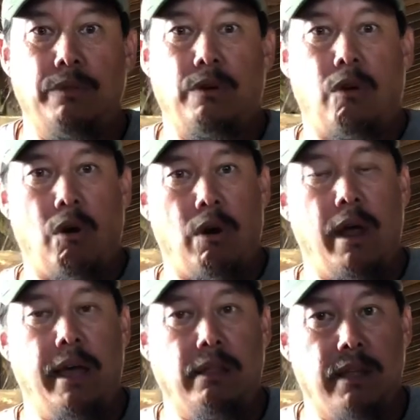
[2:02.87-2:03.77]
there are
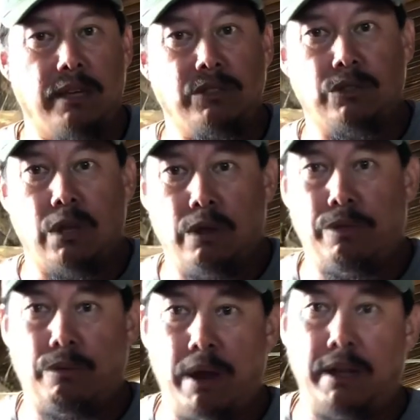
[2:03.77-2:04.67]
a less
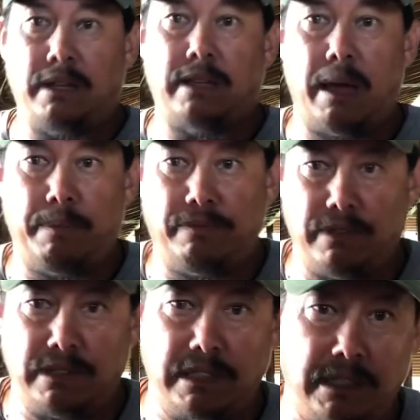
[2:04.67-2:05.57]
threatening type of
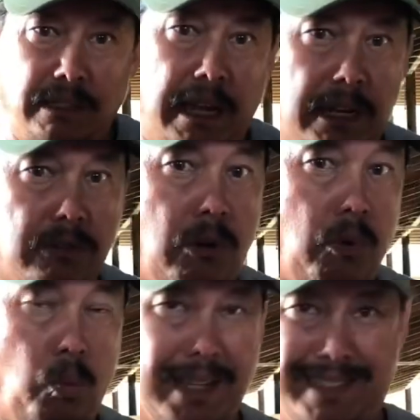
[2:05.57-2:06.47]
disease, and it's
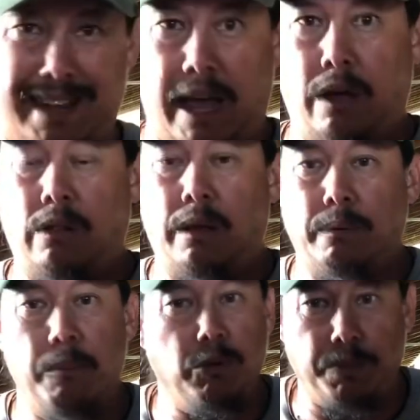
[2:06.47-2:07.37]
called West Nile.
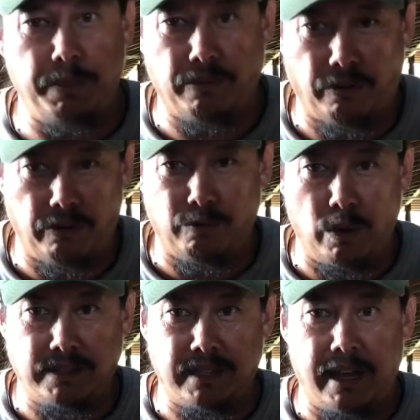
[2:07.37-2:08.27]
Most people have heard of
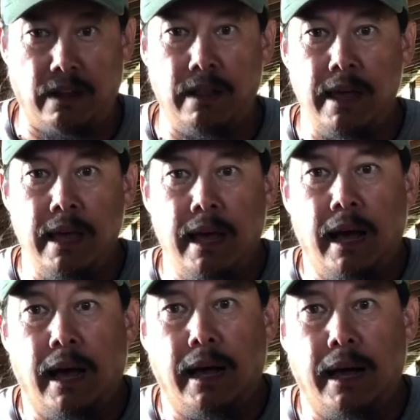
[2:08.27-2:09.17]
West Nile.
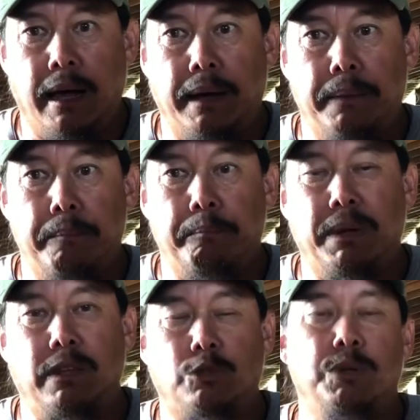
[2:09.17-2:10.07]

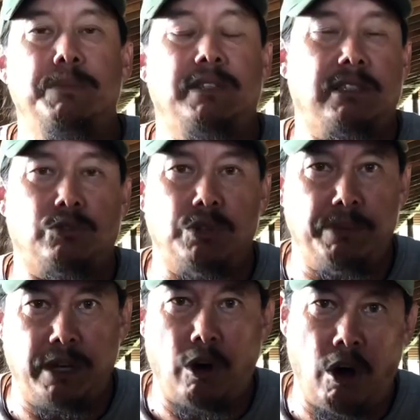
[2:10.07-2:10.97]
But the treatment's
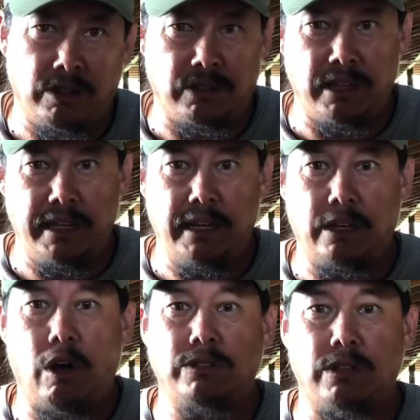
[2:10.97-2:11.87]
extremely costly. It
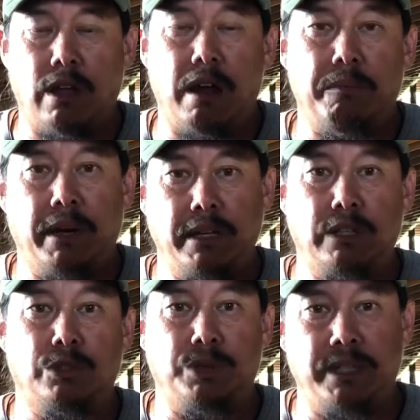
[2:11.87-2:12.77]
costs a lot of money
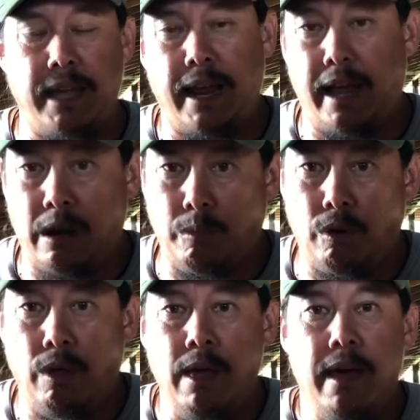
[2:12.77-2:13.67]
to treat that
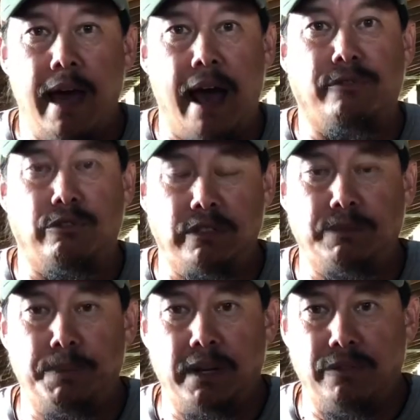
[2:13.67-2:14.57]
animal after it's
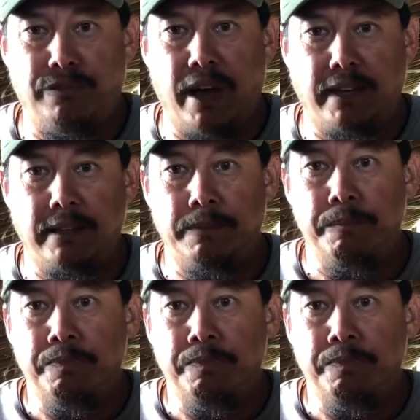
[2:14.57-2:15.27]
been infected.